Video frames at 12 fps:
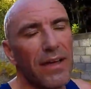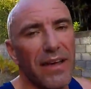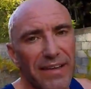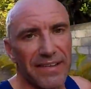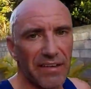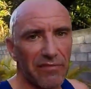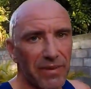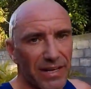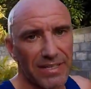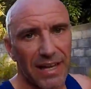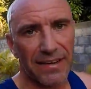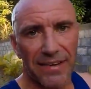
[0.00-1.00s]
7-minute
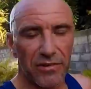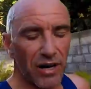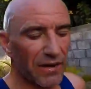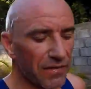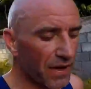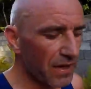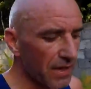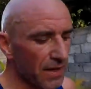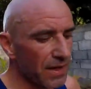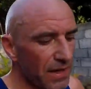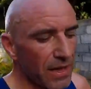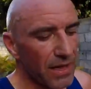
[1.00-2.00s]
taxi drive
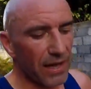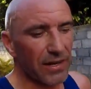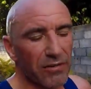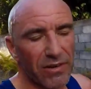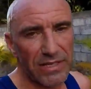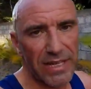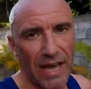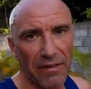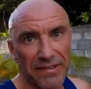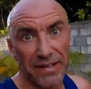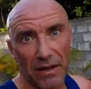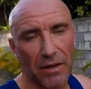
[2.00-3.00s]
and you're in town,
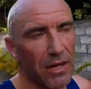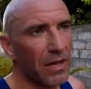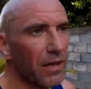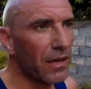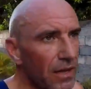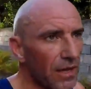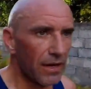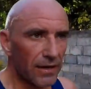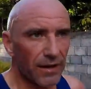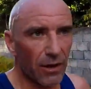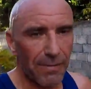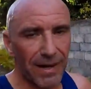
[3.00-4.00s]
so
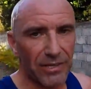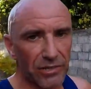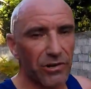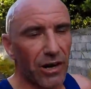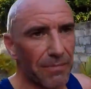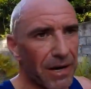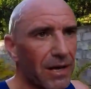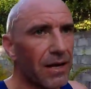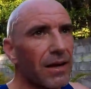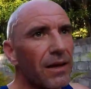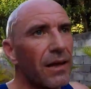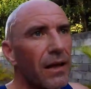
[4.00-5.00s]
no major drama.
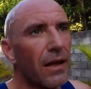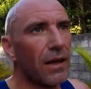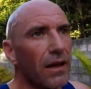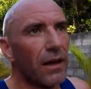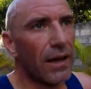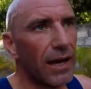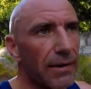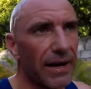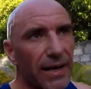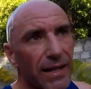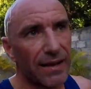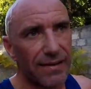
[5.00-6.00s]
Anyway,
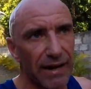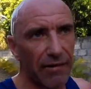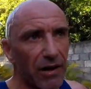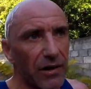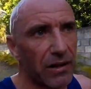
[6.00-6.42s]
let's carry on.